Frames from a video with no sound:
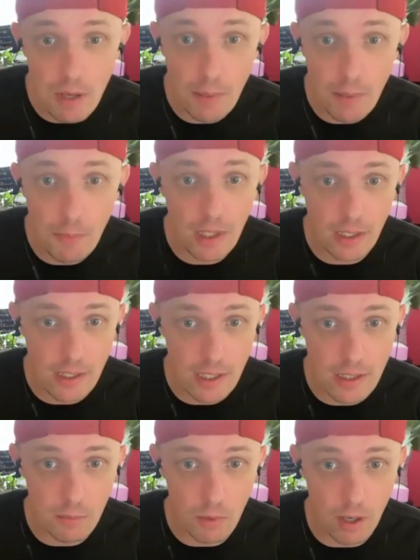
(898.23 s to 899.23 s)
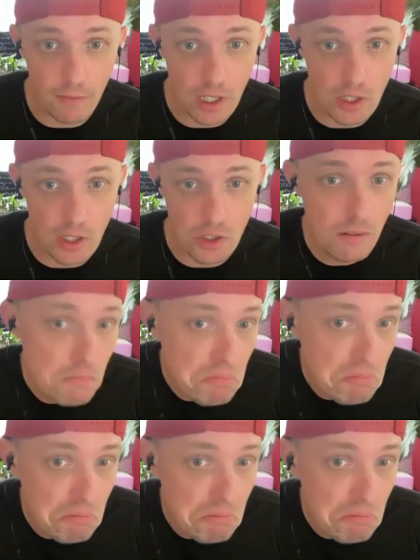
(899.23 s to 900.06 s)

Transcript: Maybe and they to, did some renovation.